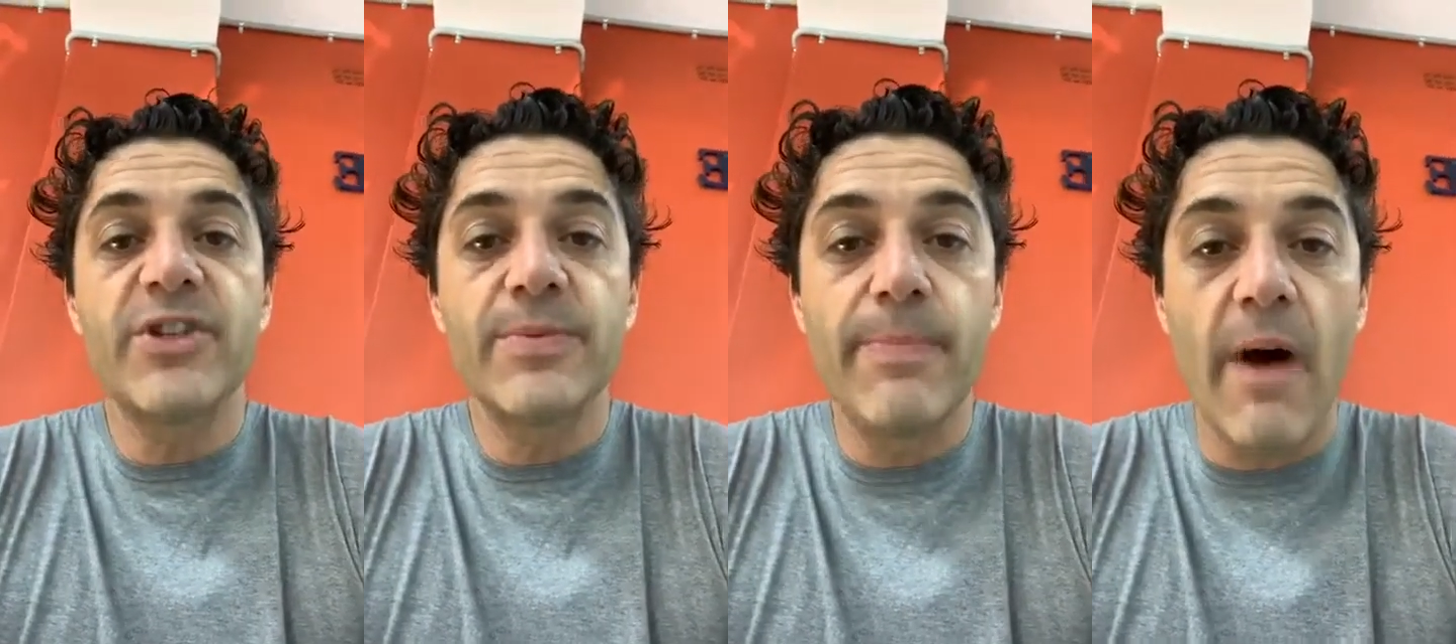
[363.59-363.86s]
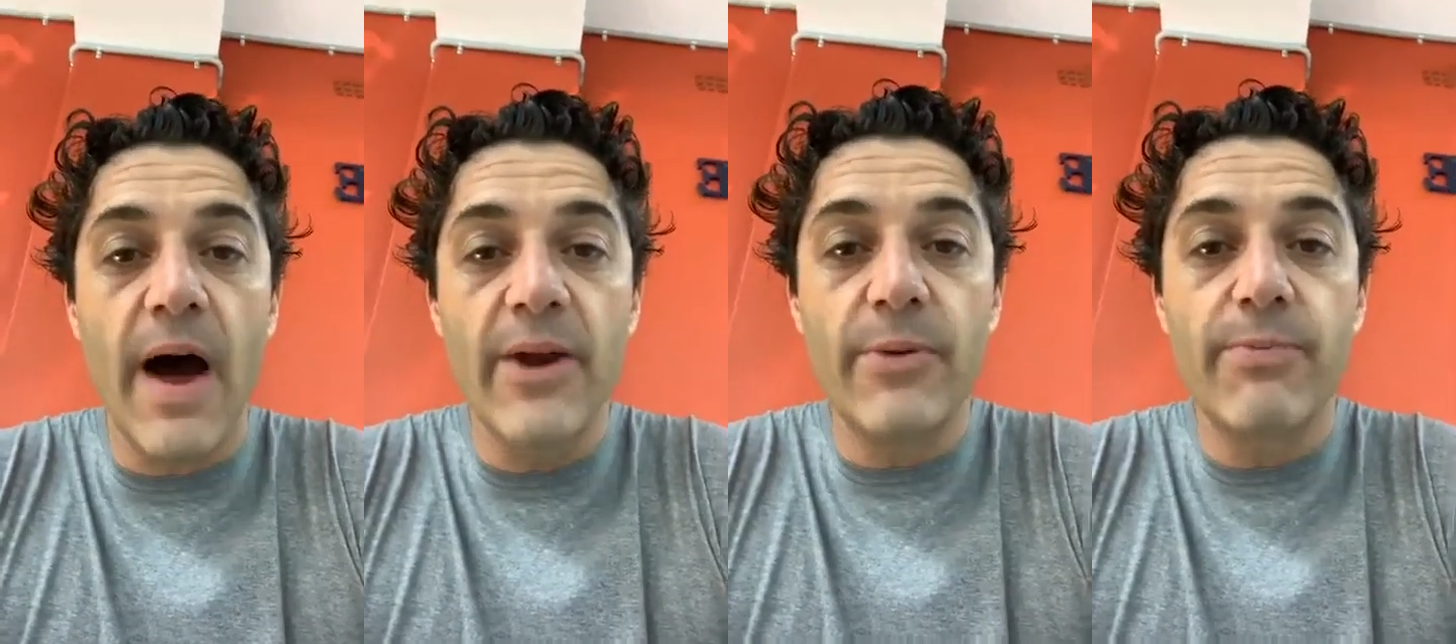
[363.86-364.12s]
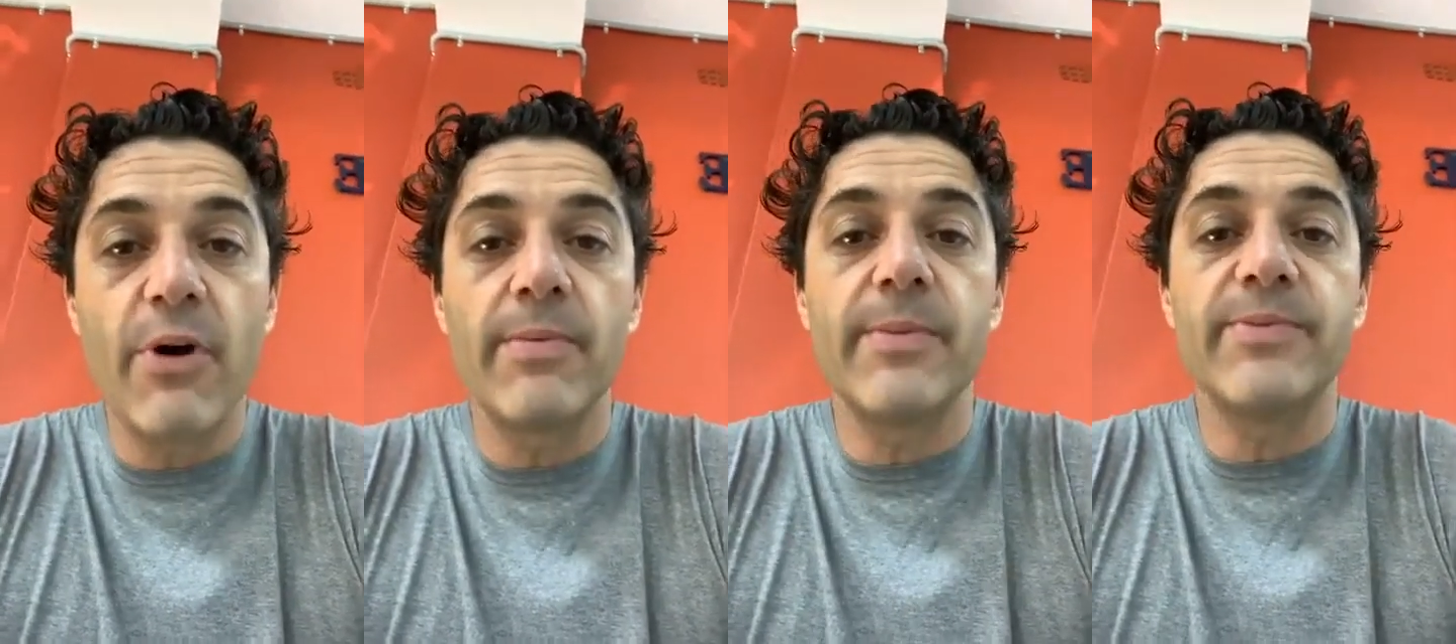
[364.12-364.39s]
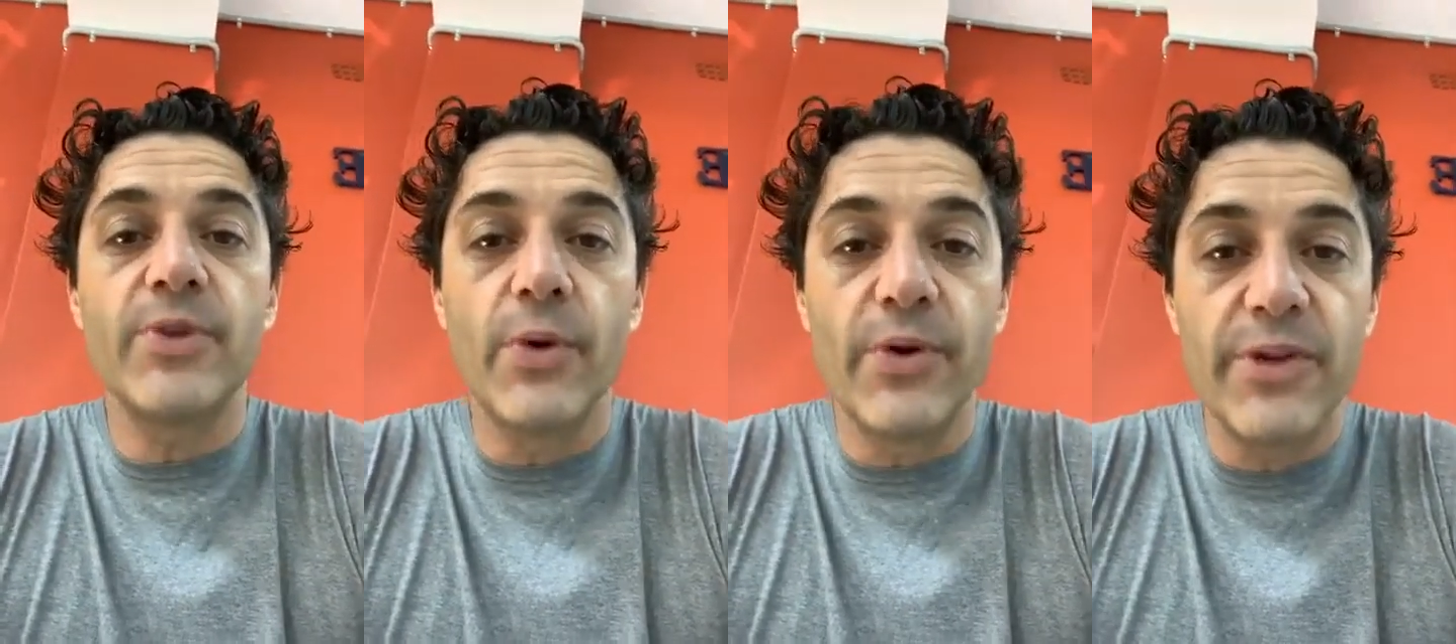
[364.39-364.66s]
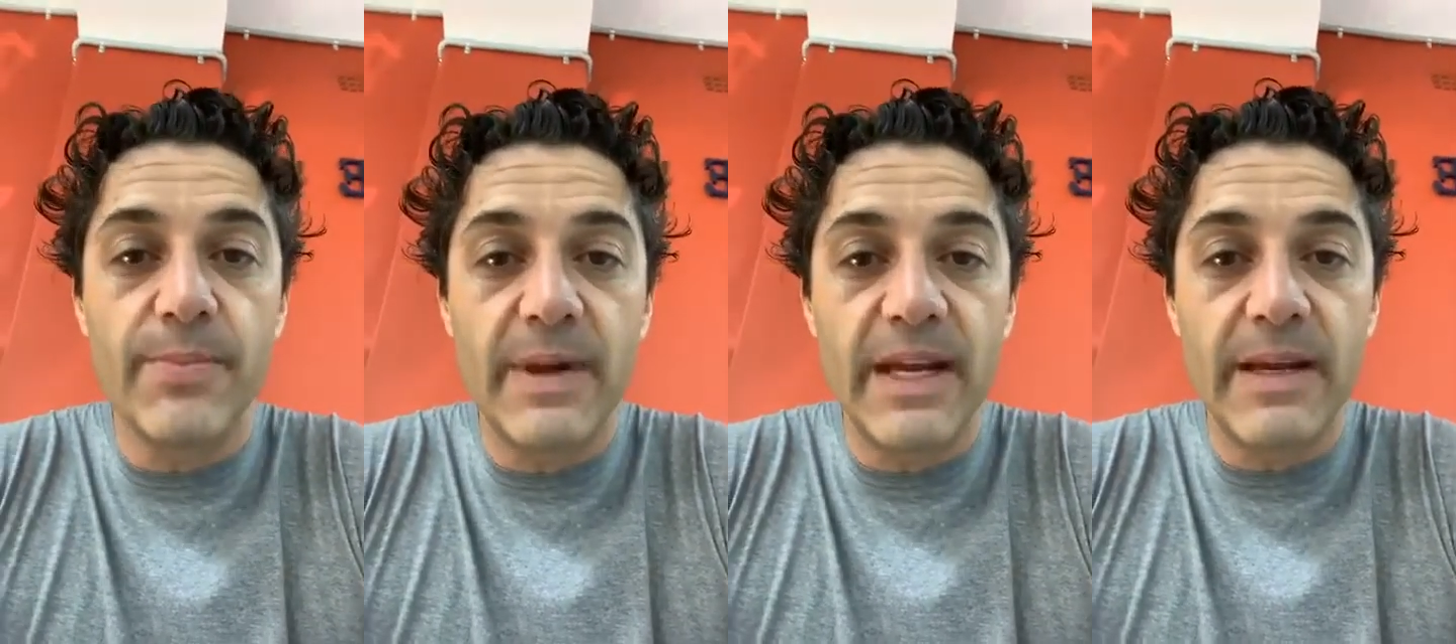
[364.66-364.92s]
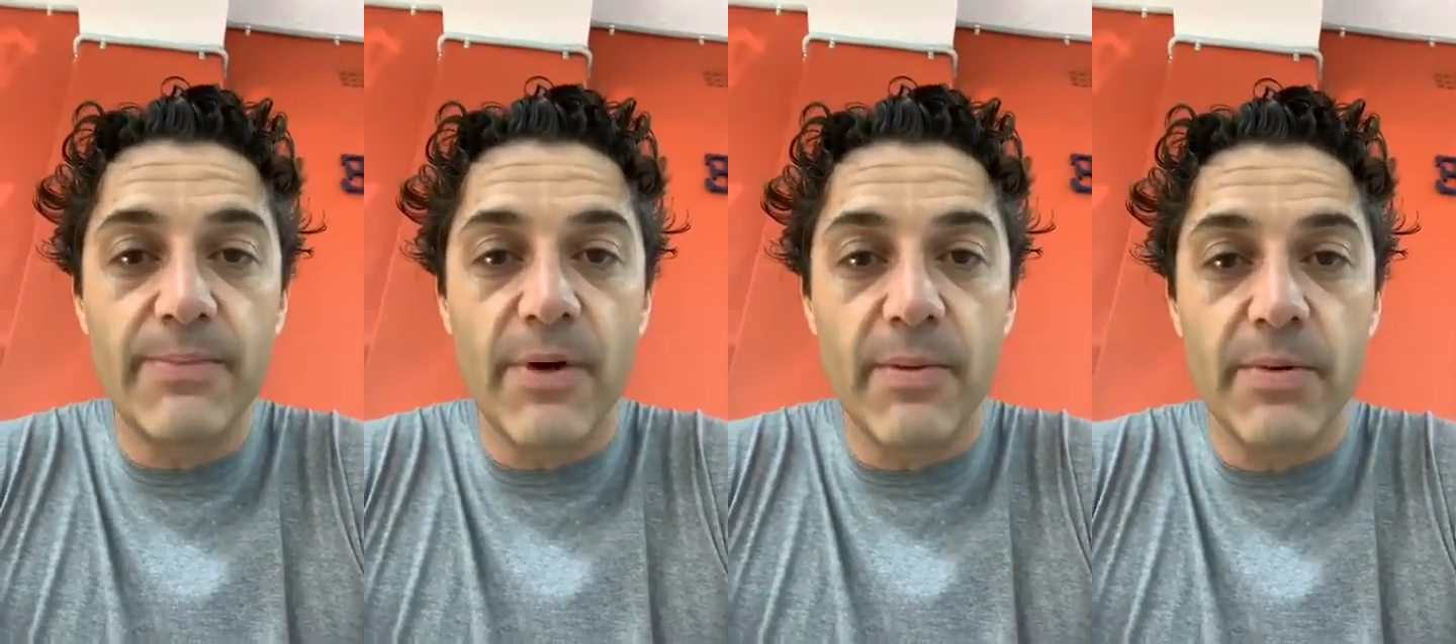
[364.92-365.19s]
spinal problems,
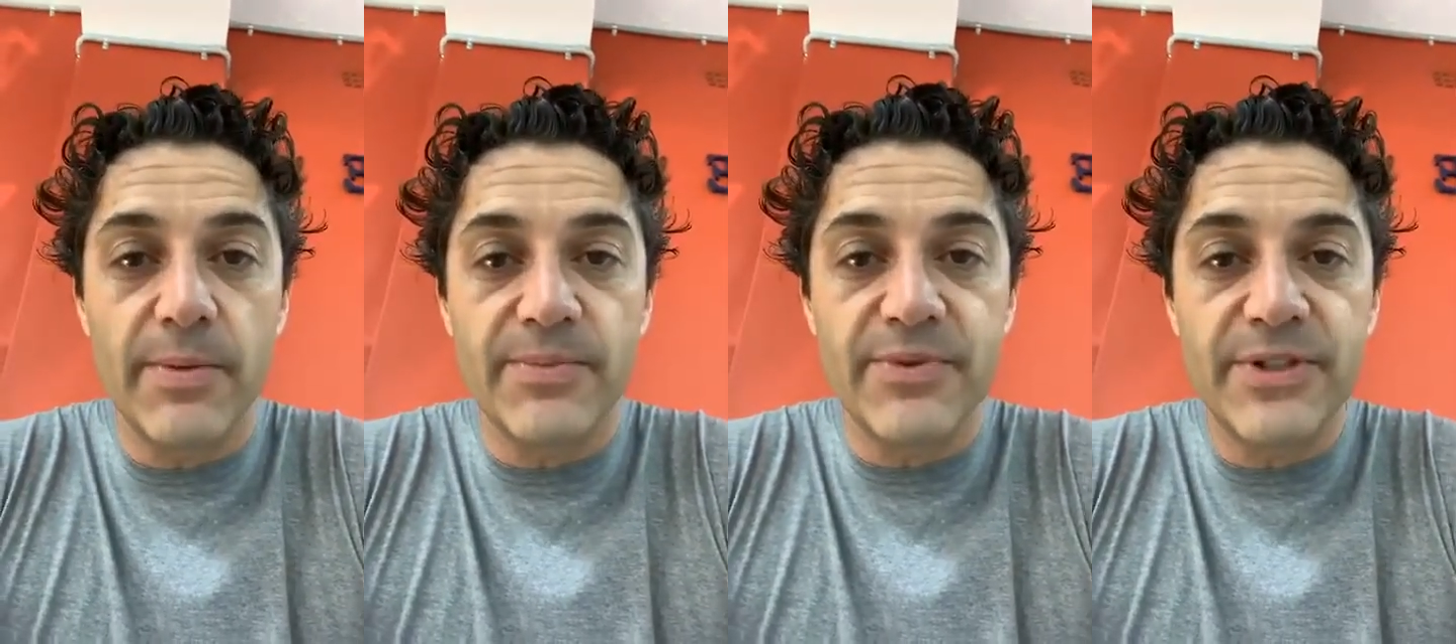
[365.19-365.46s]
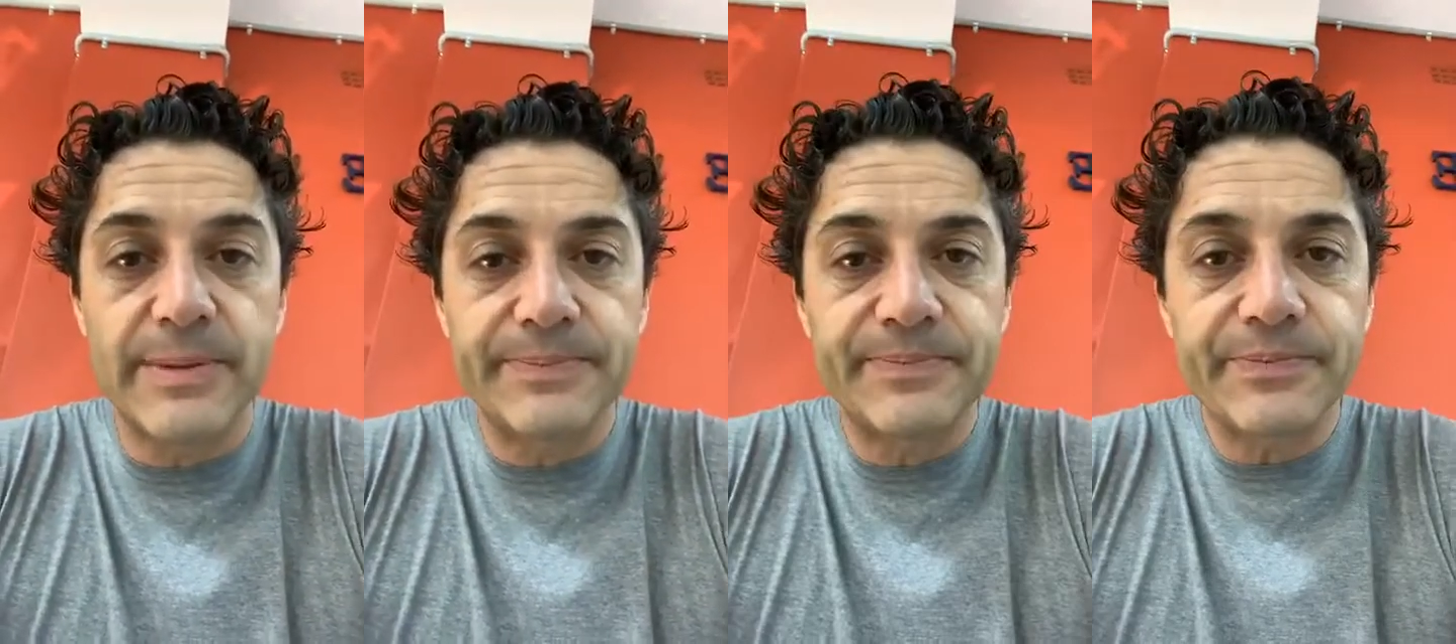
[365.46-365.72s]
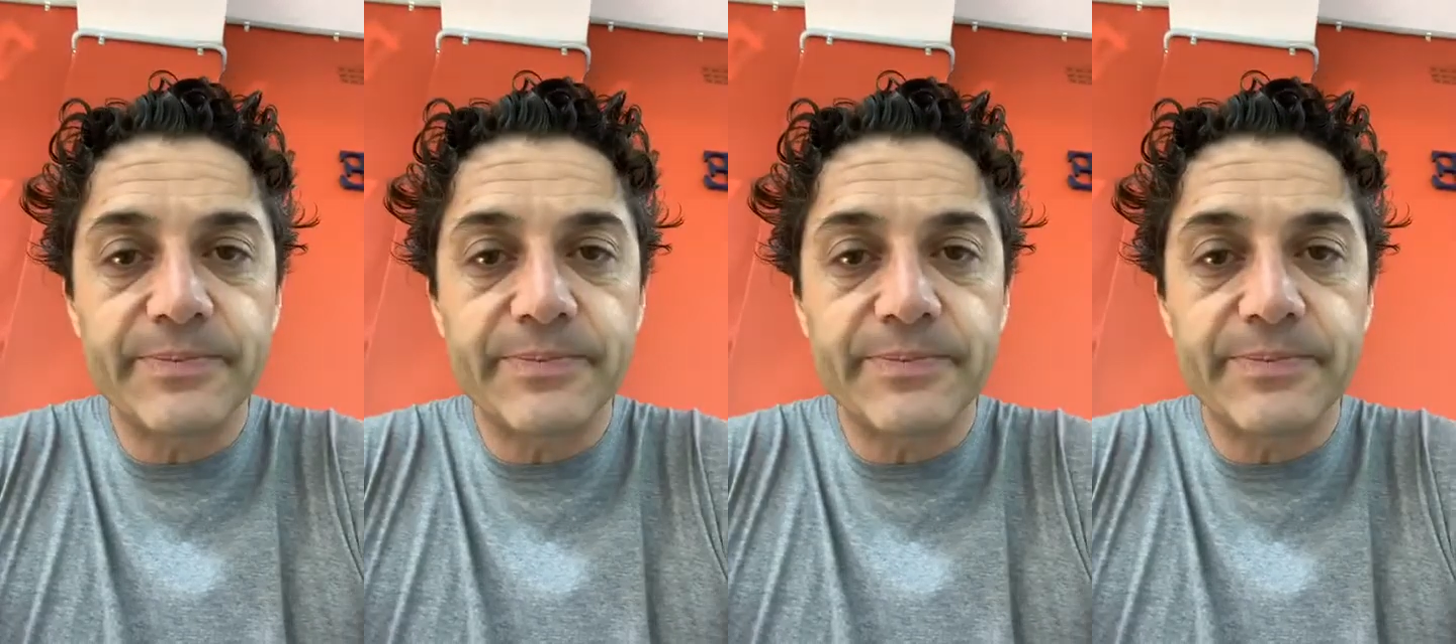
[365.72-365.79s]
orthopedic problems.